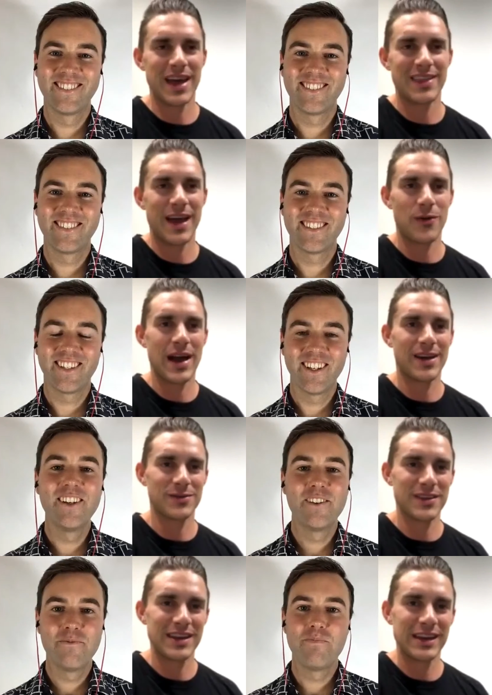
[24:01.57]
Speaker 1: that route of
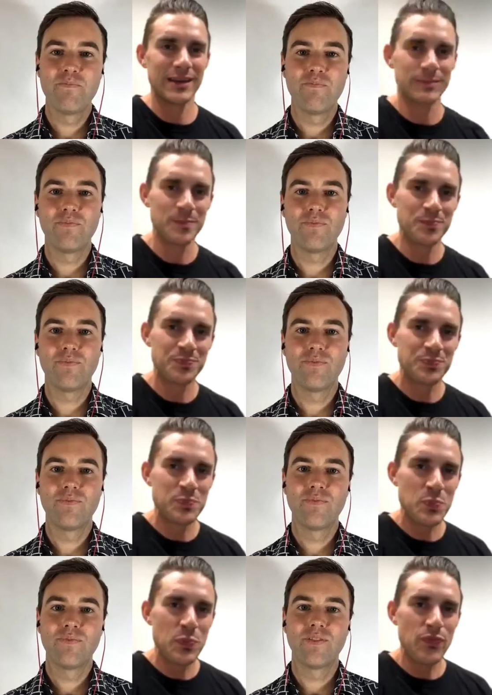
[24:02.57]
thinking.
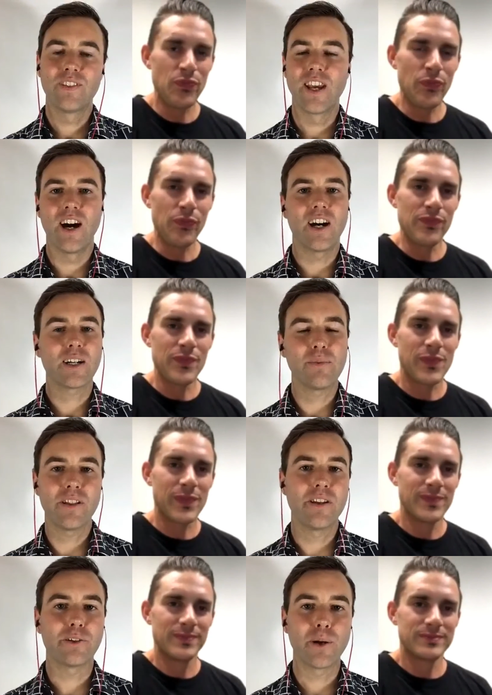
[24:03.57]
Yeah, I
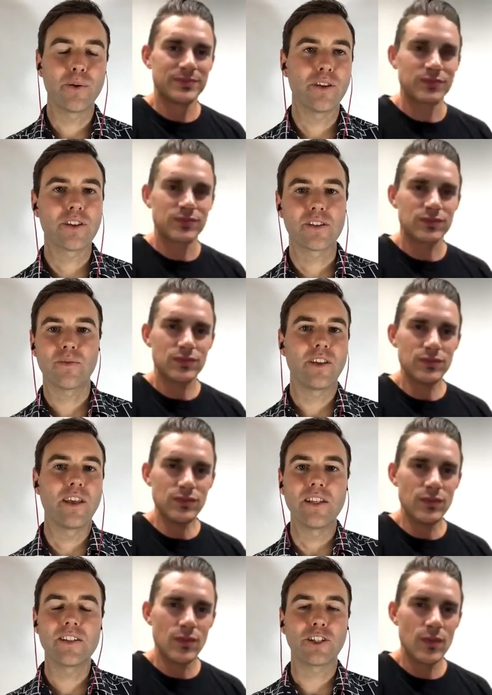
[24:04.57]
completely agree with you because the
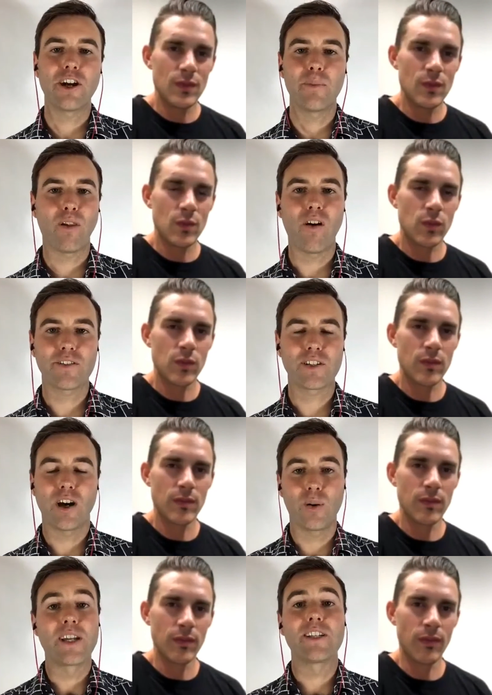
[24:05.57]
Instagram
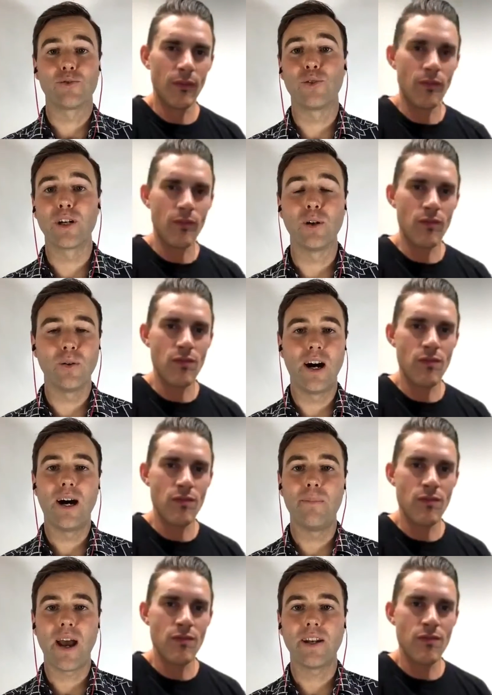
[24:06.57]
lifestyle isn't real.
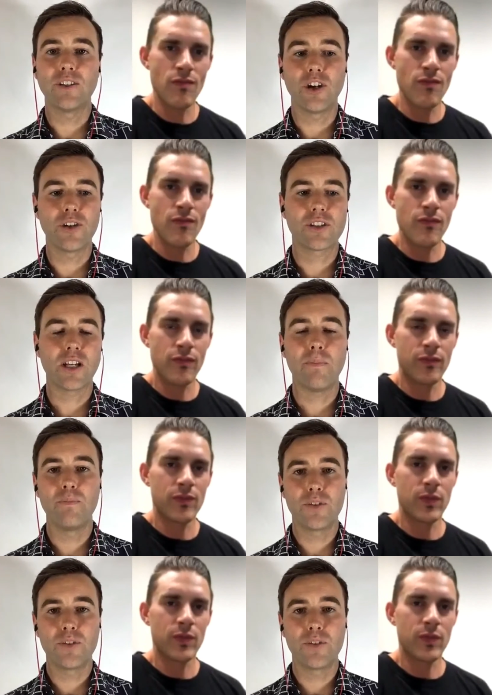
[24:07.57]
Some